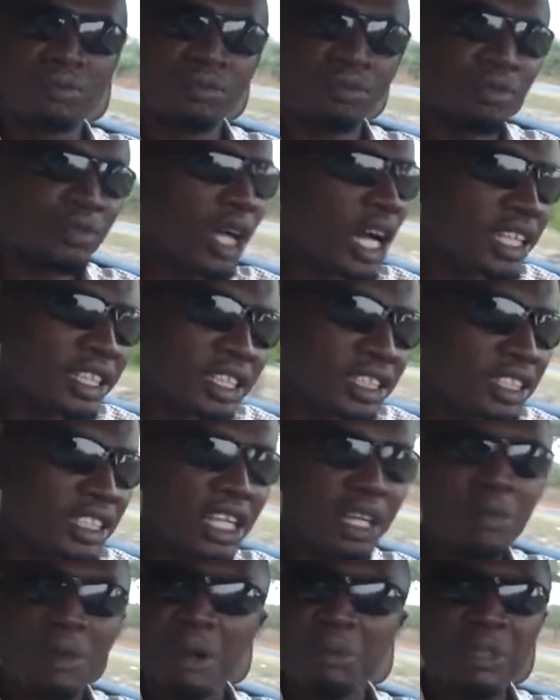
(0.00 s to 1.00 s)
Not the
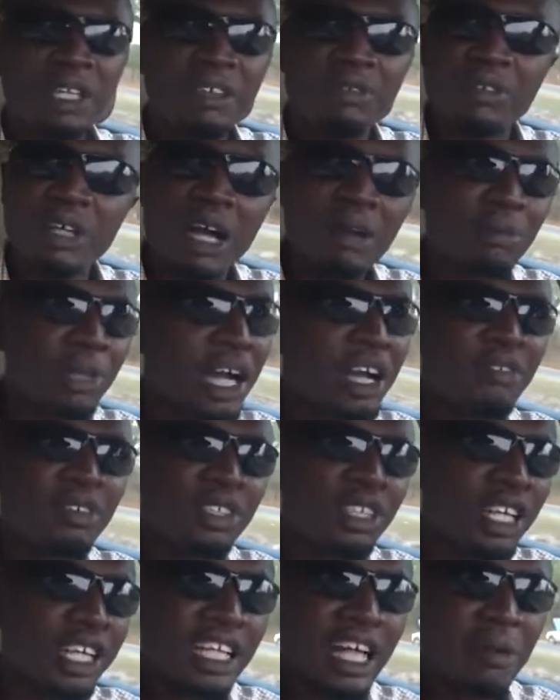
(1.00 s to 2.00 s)
same. I'm not even
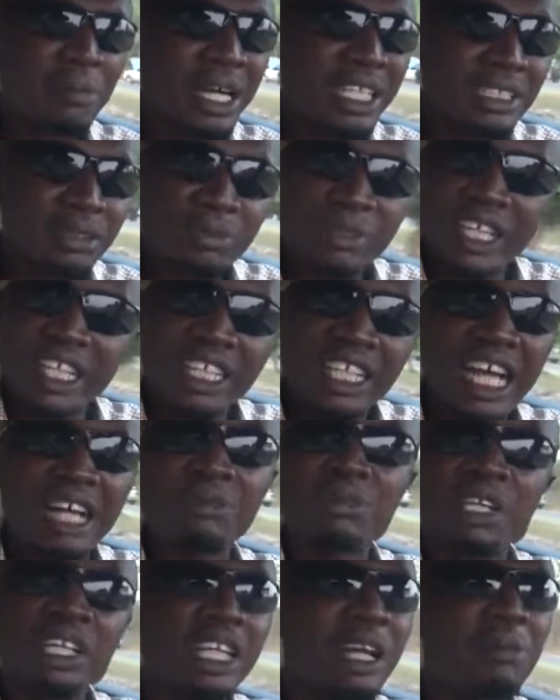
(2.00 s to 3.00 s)
talking about spring now.
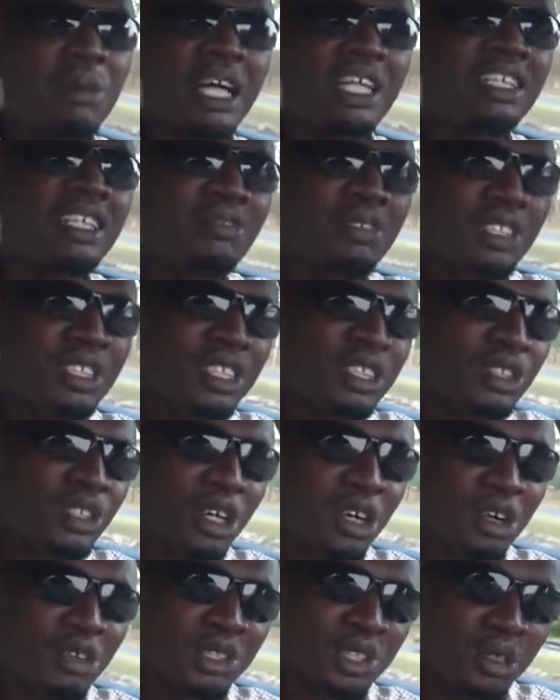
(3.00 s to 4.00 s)
I'm talking about even the
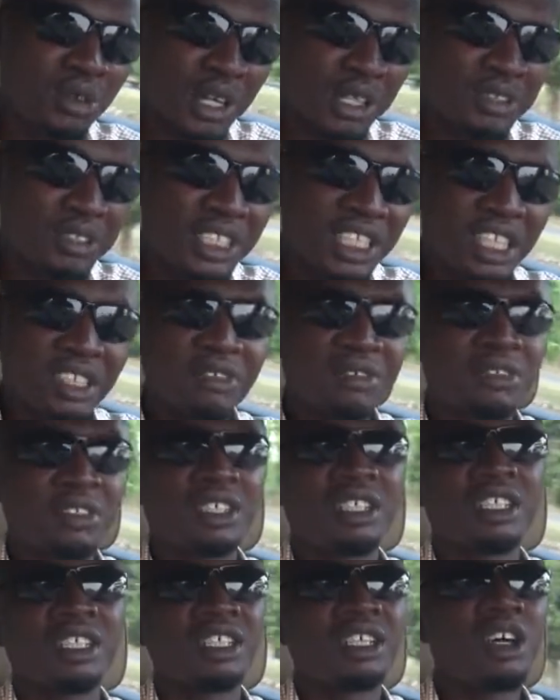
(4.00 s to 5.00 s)
shock absorber itself.
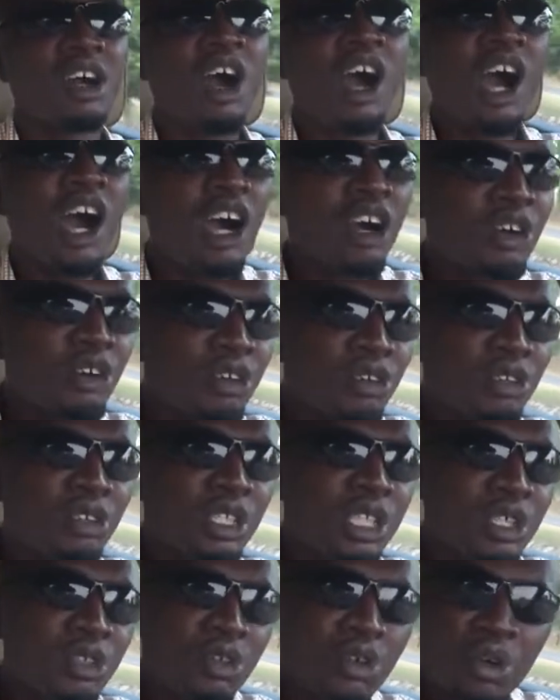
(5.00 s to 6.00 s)
All
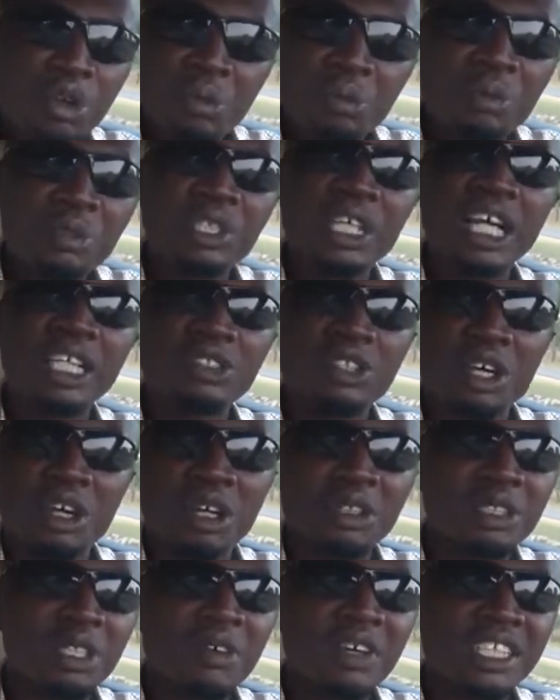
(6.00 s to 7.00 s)
the coupe, their shock
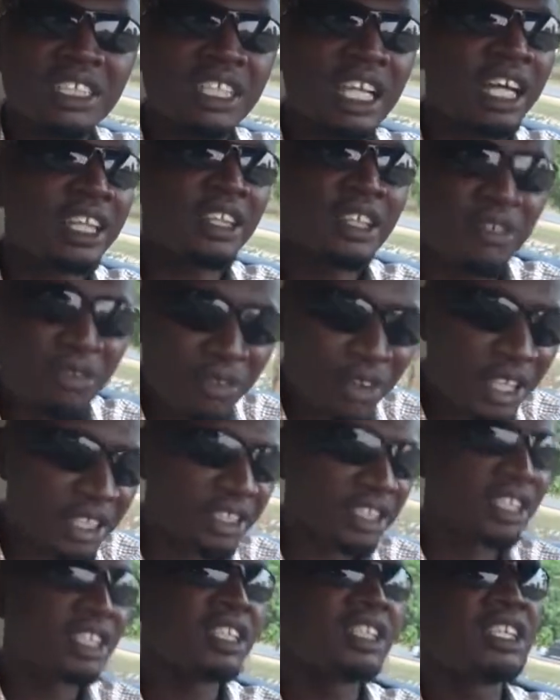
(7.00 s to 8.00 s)
absorbers are different.
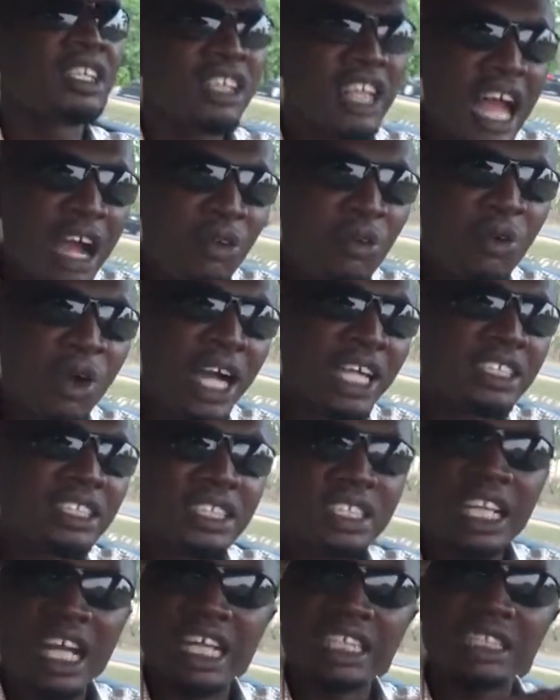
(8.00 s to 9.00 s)
Likewise,
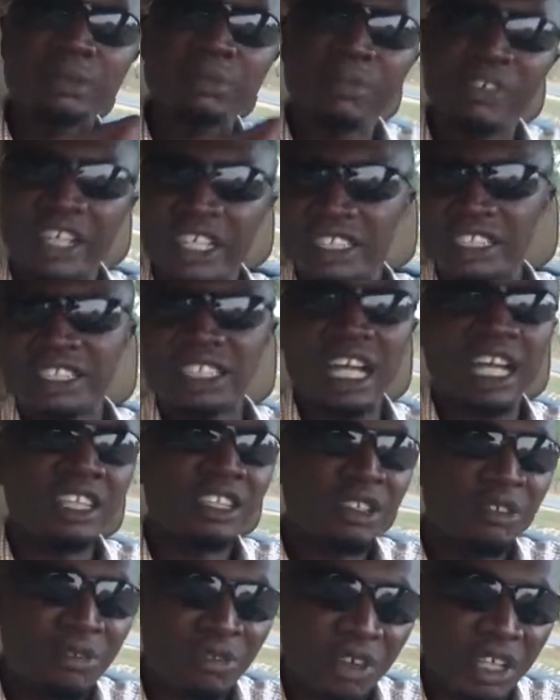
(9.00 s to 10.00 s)
their springs are
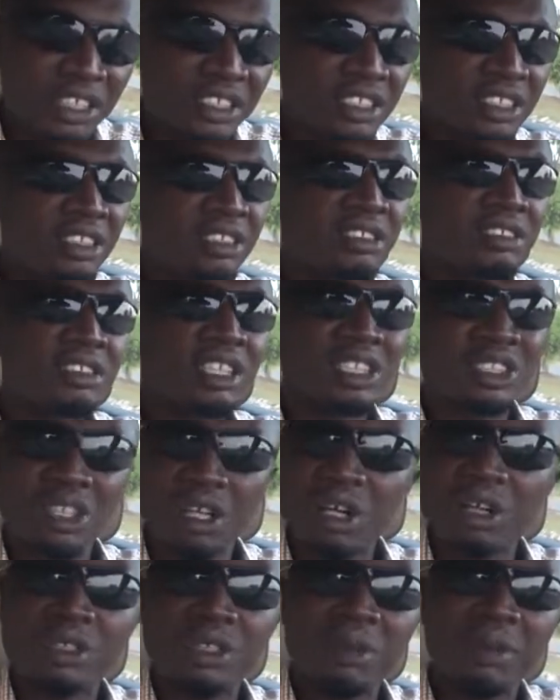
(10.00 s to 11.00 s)
different. Their
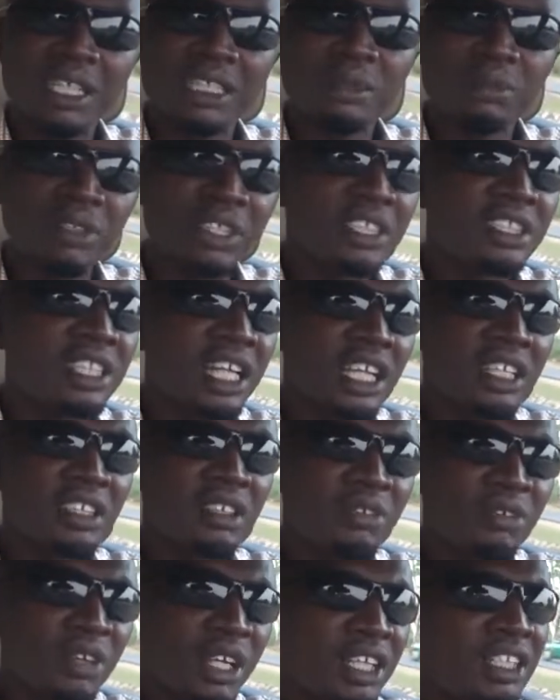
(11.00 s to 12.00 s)
shock absorber springs are
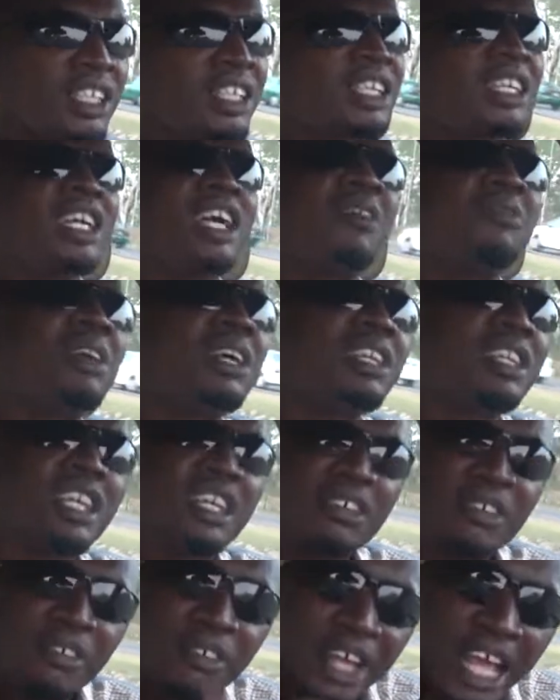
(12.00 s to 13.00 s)
different. Even
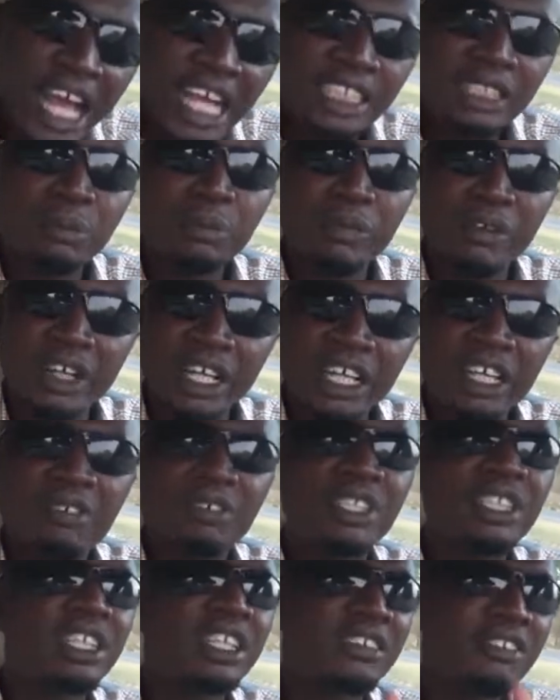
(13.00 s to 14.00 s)
the rear spring,
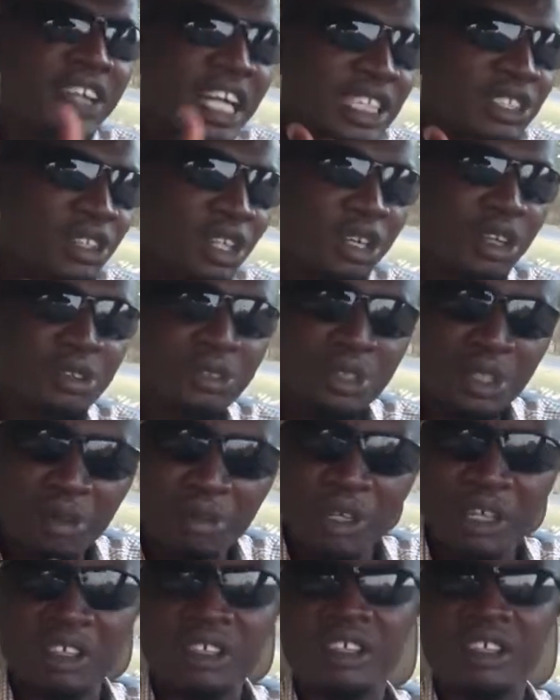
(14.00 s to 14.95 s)
even the rear shock absorber